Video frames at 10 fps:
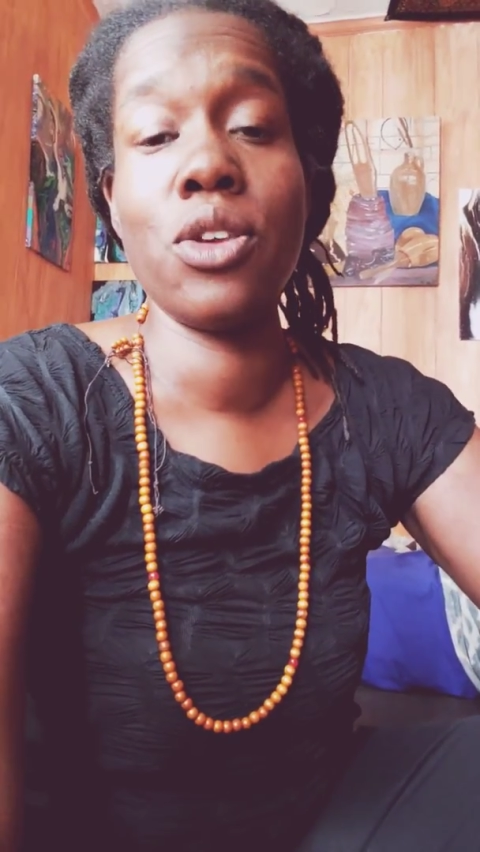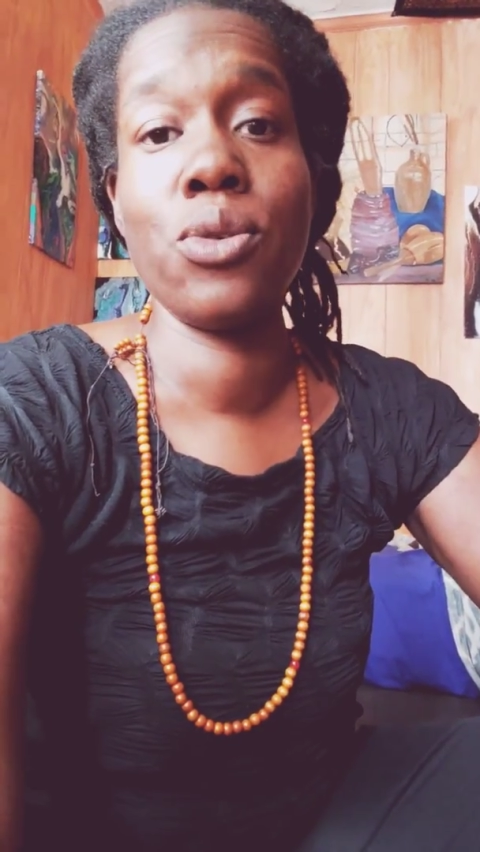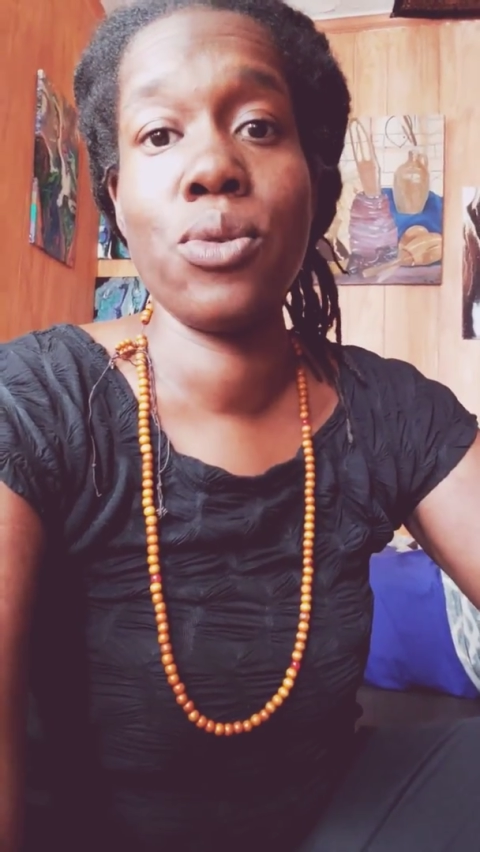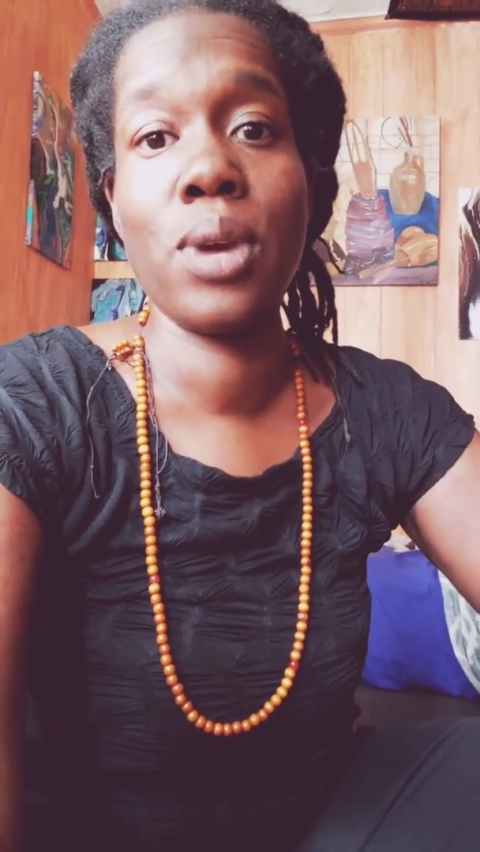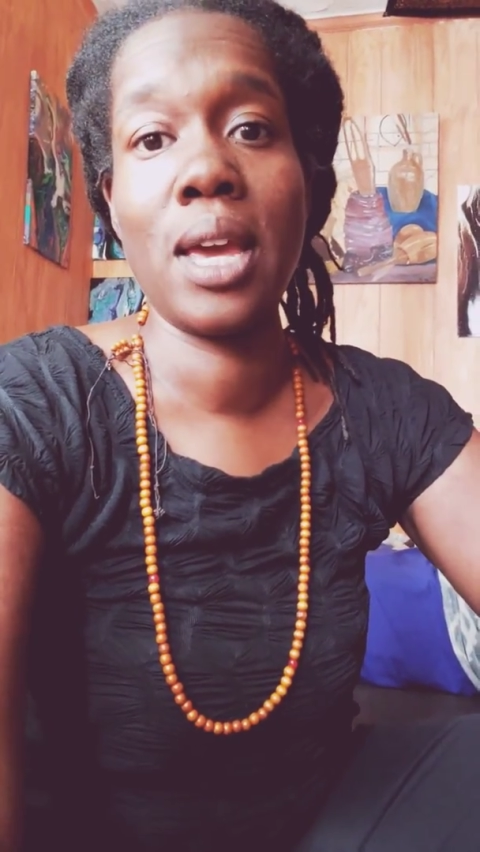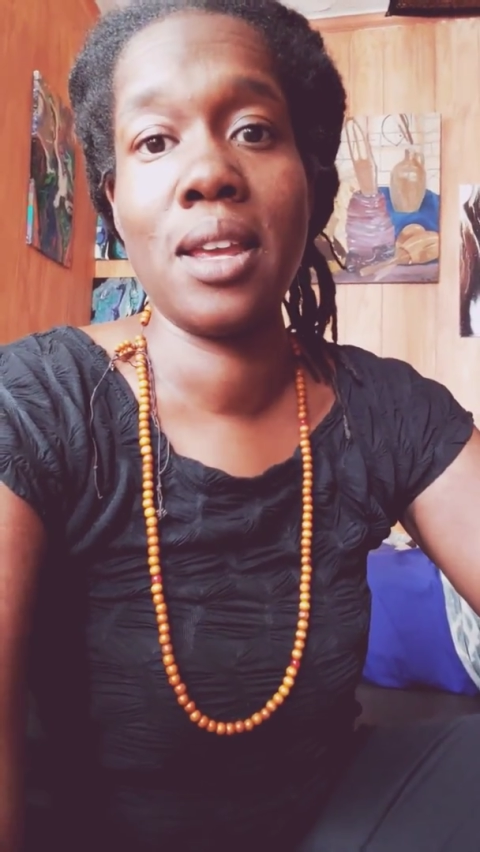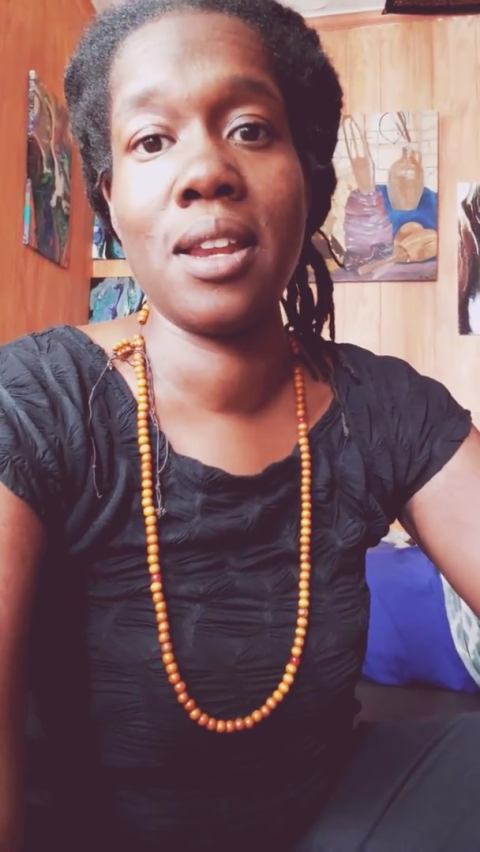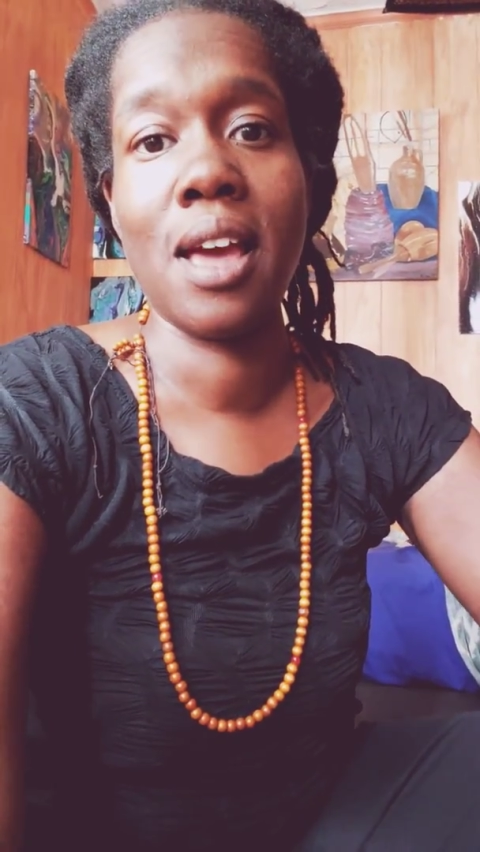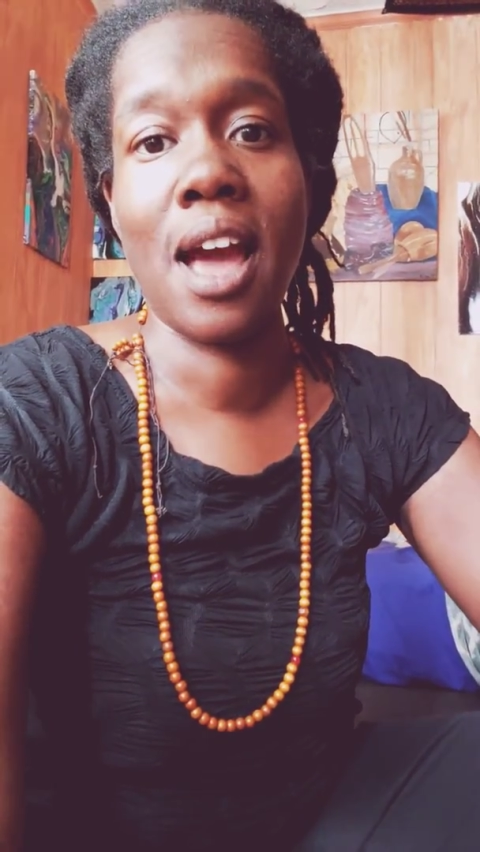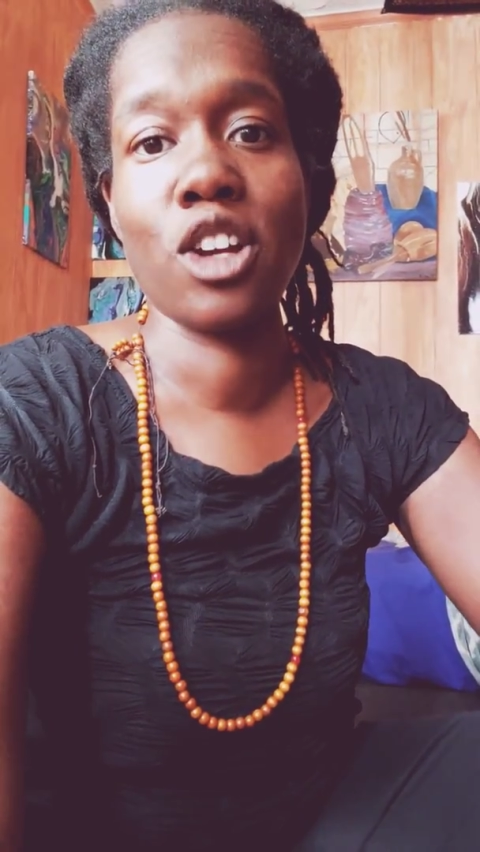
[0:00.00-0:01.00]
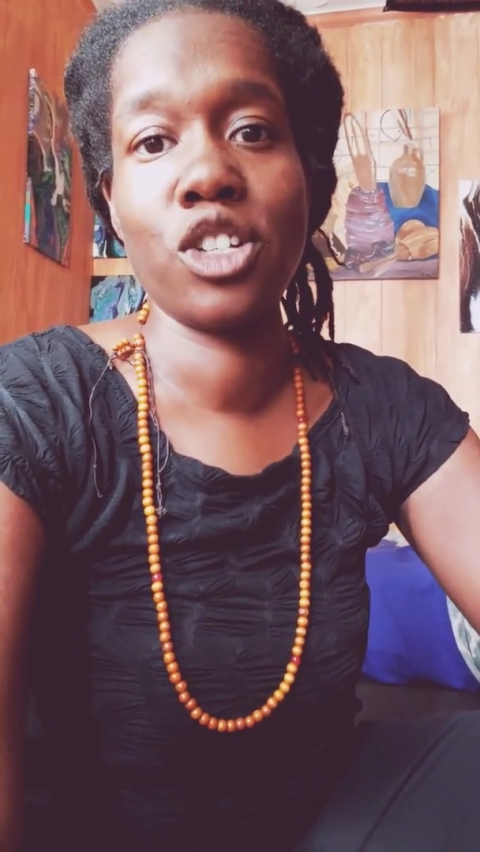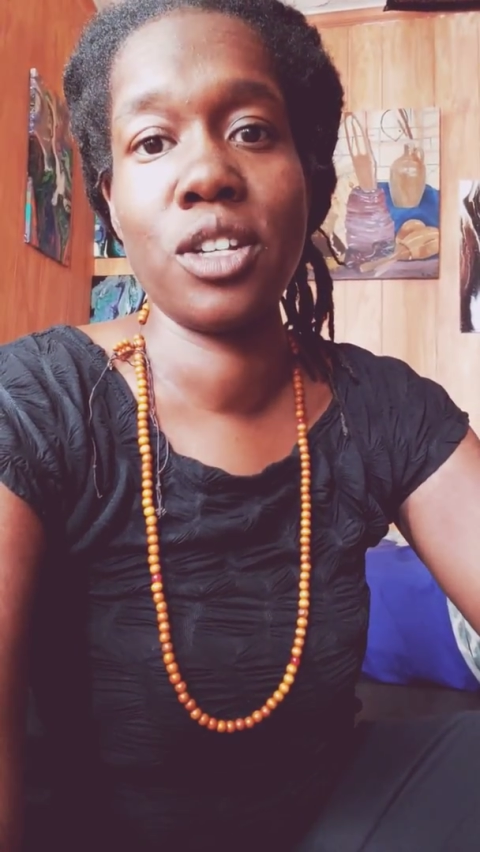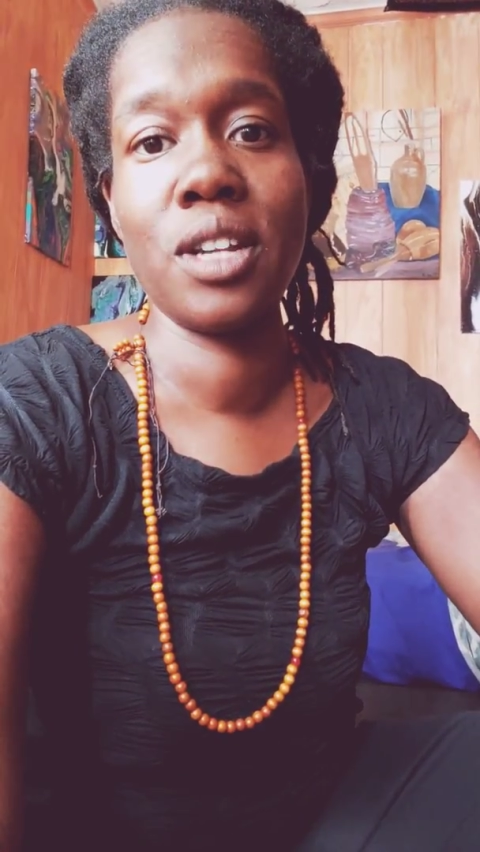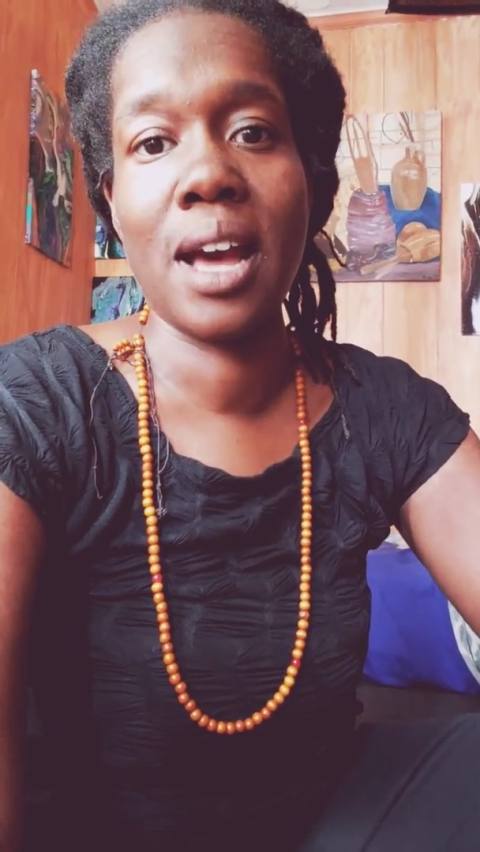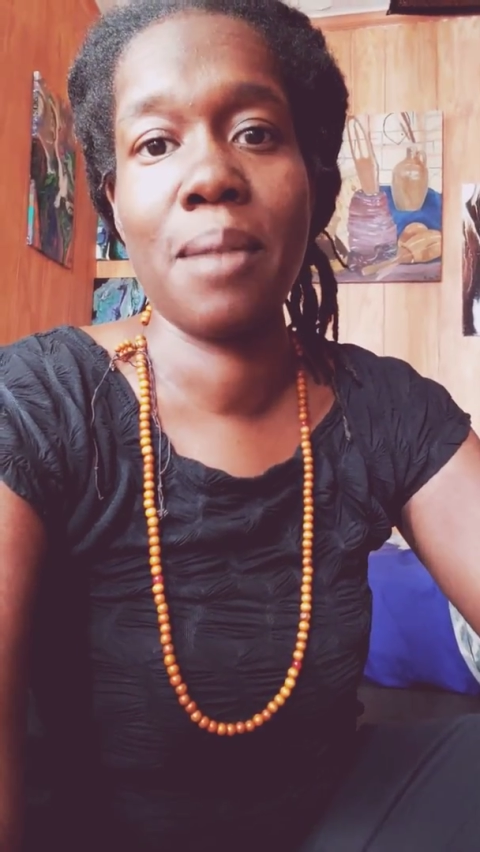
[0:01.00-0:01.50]
you can
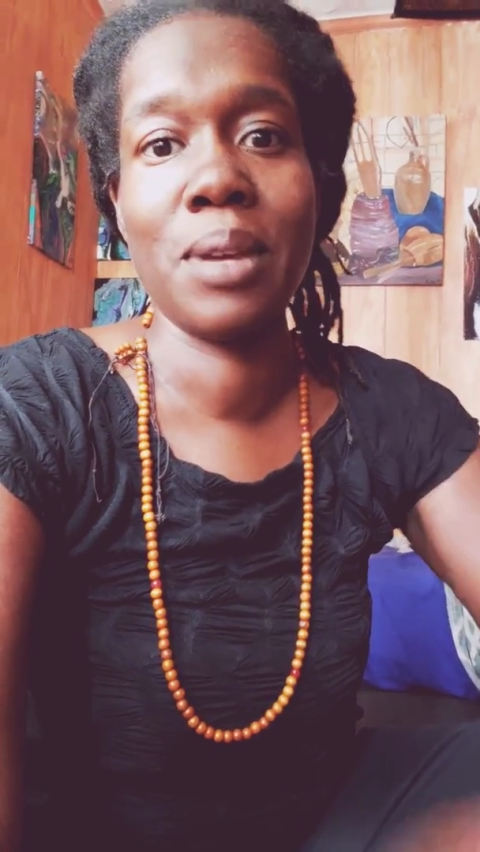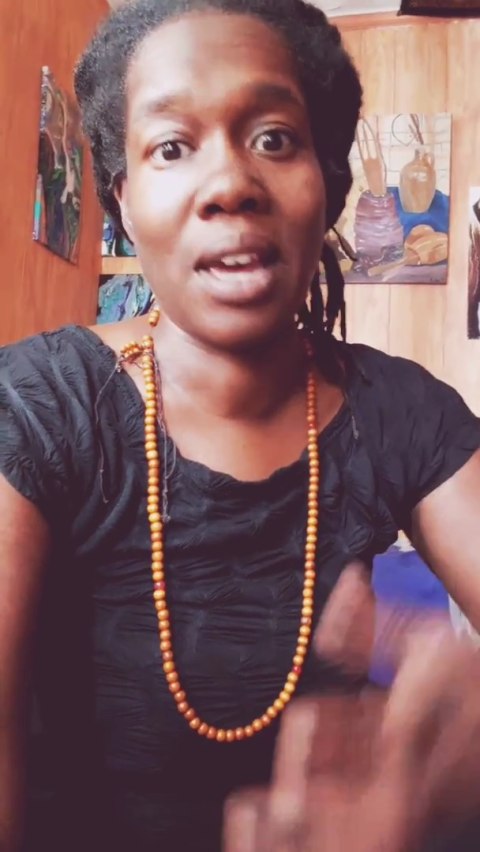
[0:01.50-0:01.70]
actually not